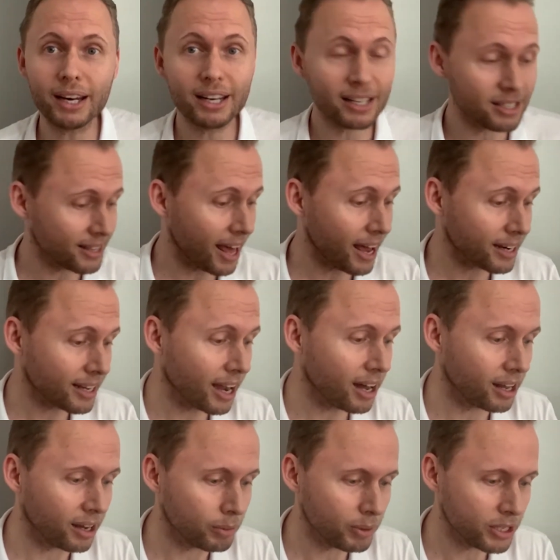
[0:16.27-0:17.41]
is that
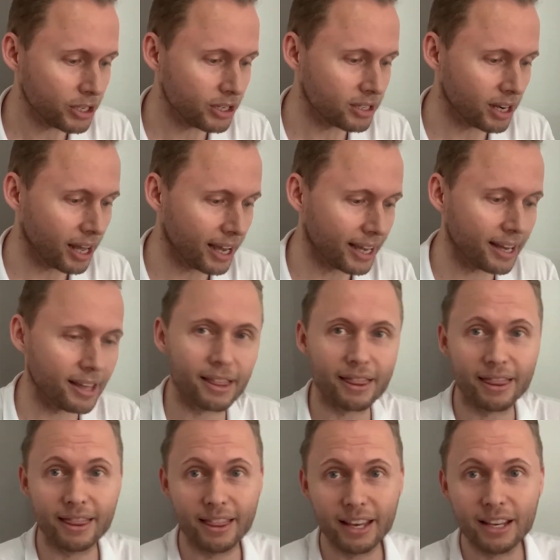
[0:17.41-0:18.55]
color, which is like
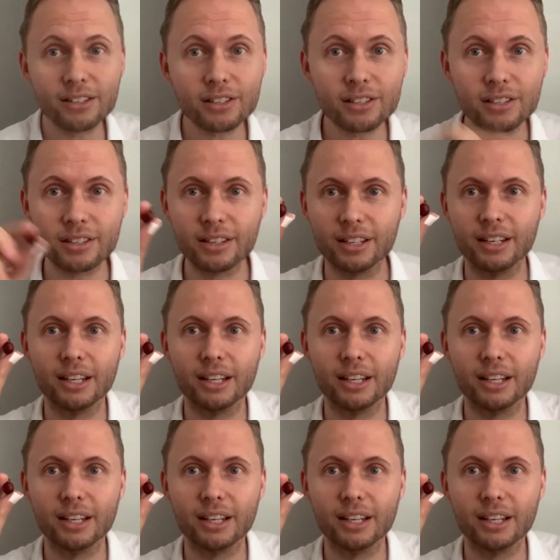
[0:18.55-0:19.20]
this